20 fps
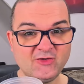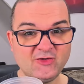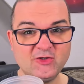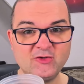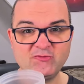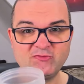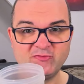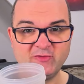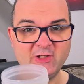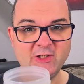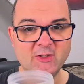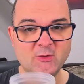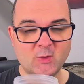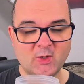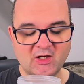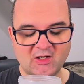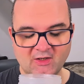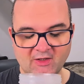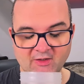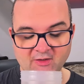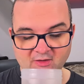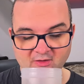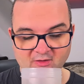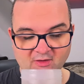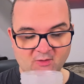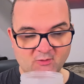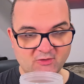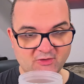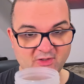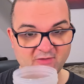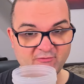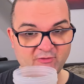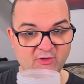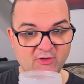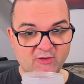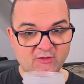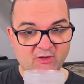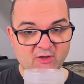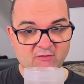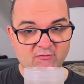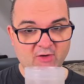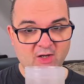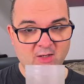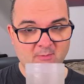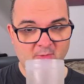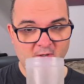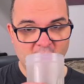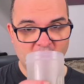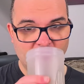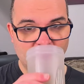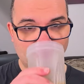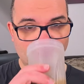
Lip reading: actually really quite like it. I would definitely recommend